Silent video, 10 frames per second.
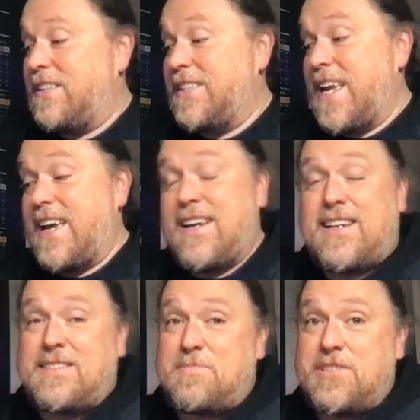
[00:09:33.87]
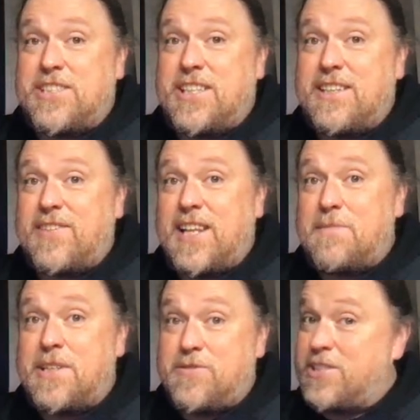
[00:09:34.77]
yeah, I'd appreciate if you let
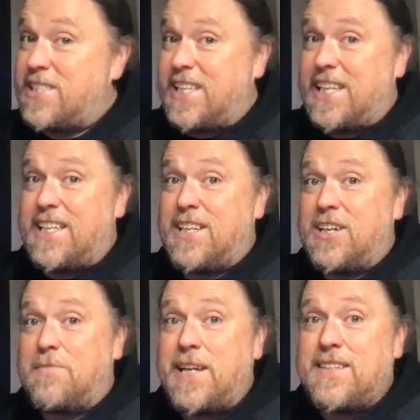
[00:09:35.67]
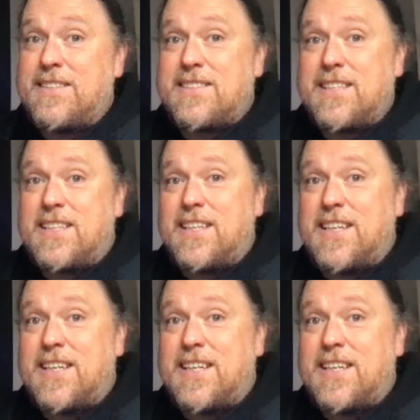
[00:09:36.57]
me know. Just stick it in the comments, and